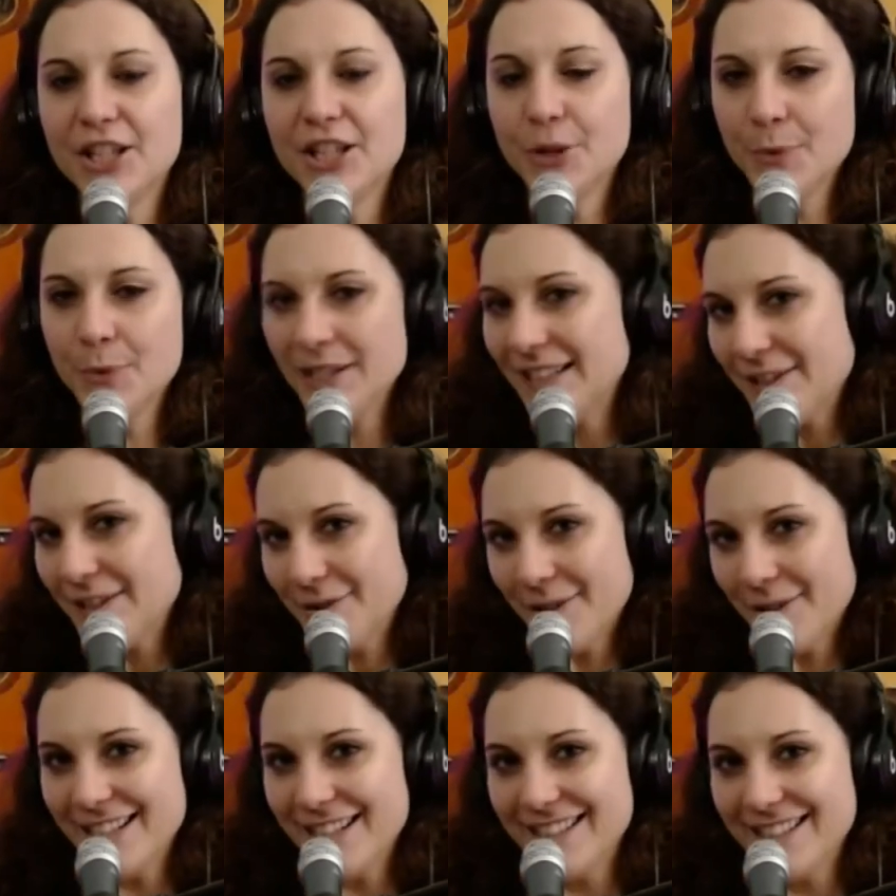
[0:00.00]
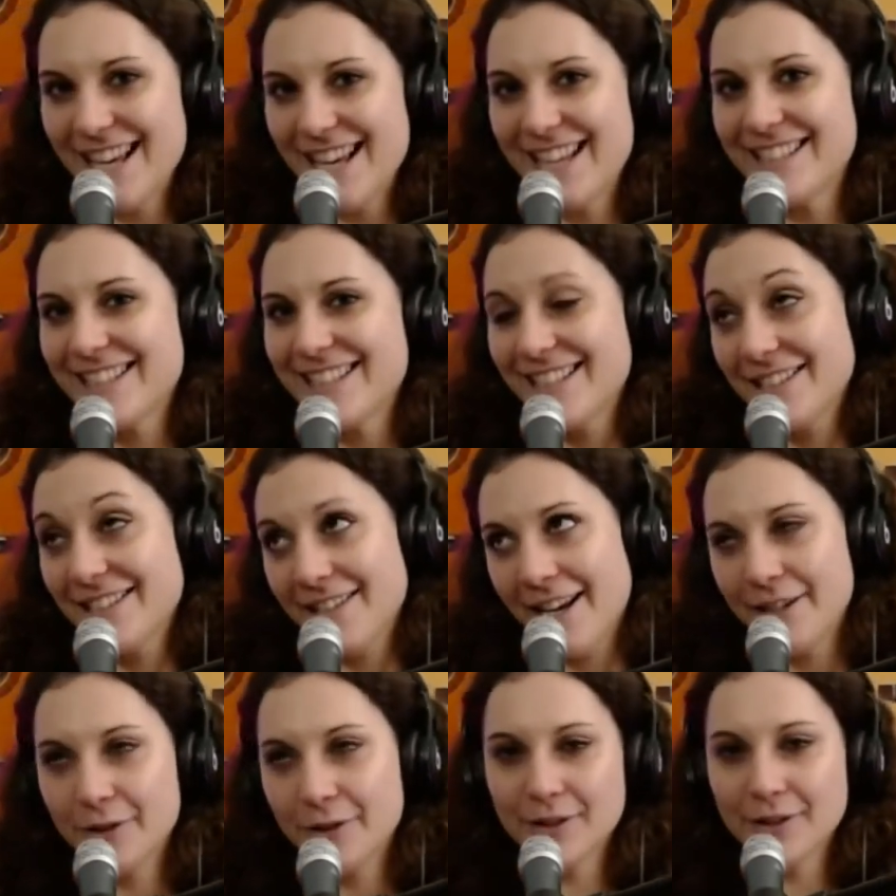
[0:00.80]
You will agree that the
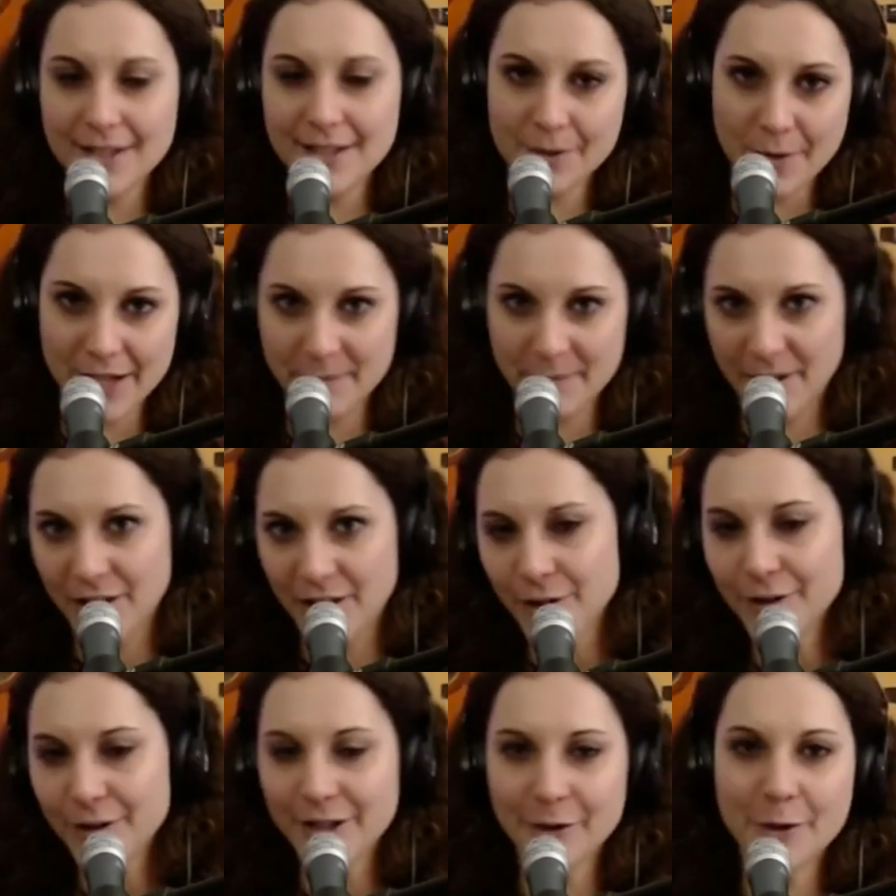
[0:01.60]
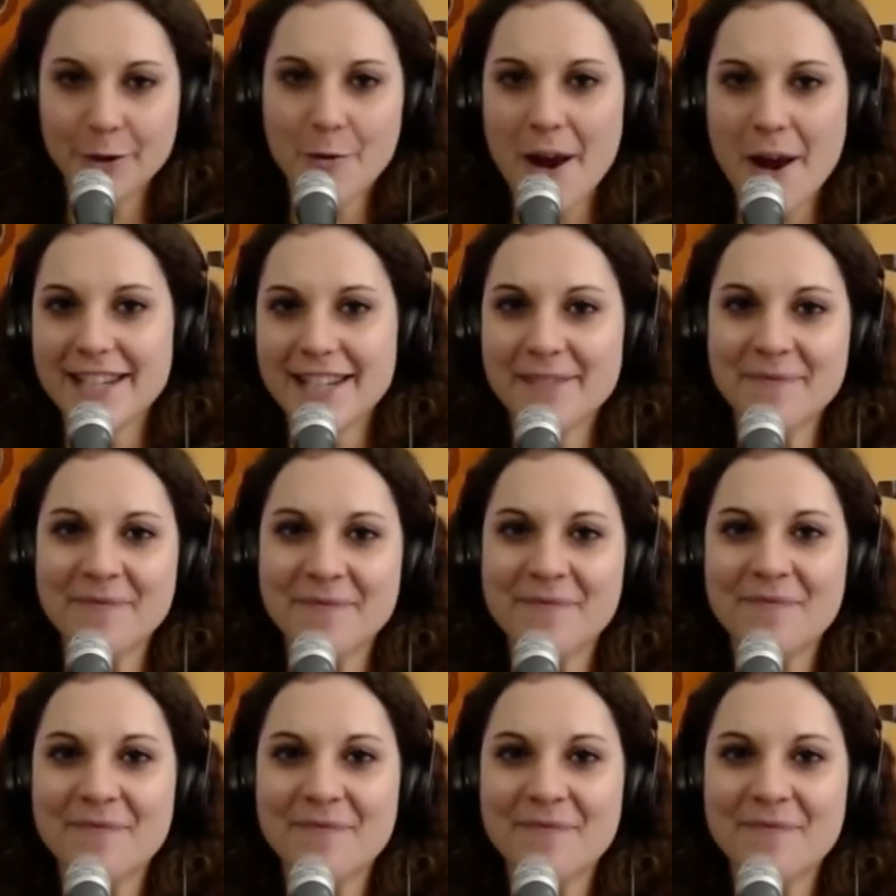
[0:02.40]
title is quite peculiar already.